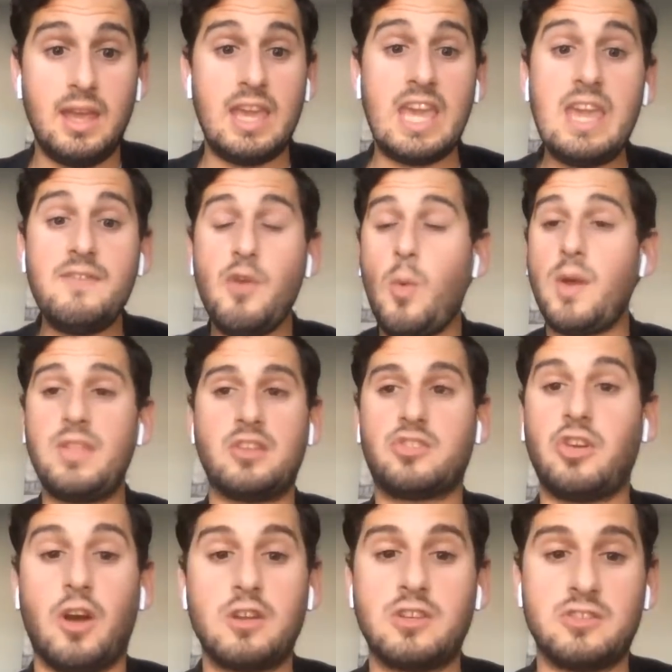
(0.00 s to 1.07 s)
Even when the
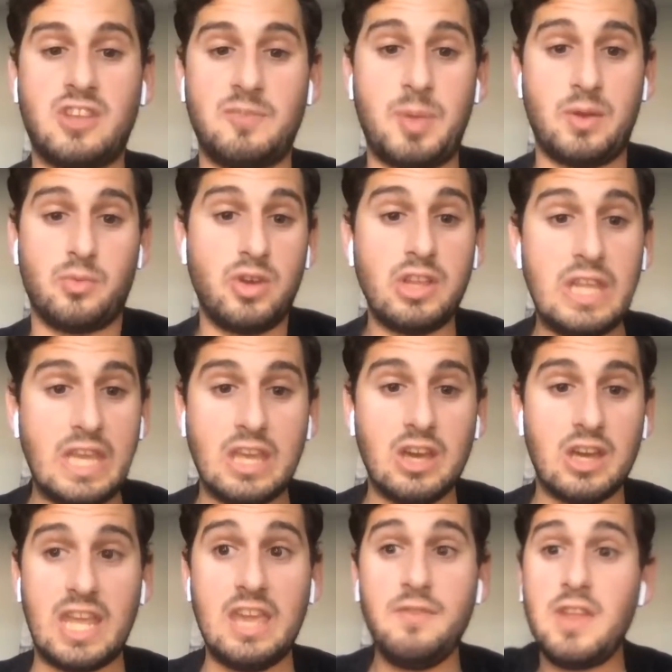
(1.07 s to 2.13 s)
Chargers have been really
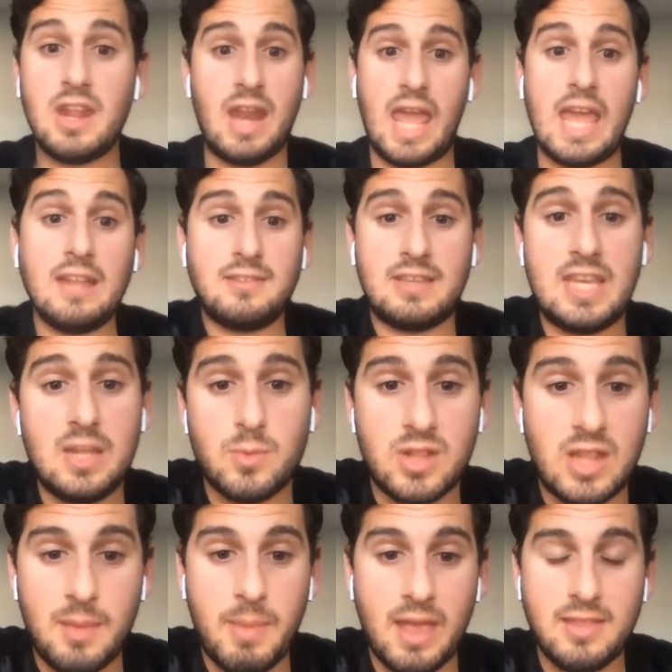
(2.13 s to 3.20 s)
good, even in 18, when
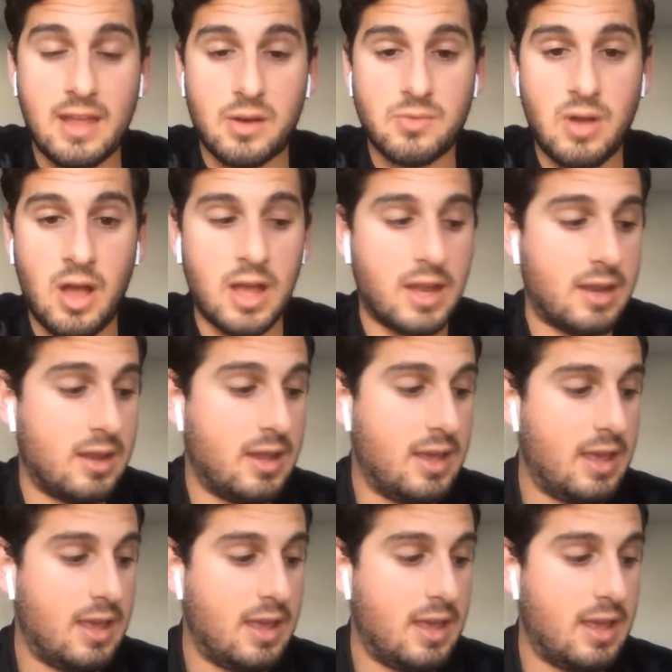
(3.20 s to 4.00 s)
they made their run,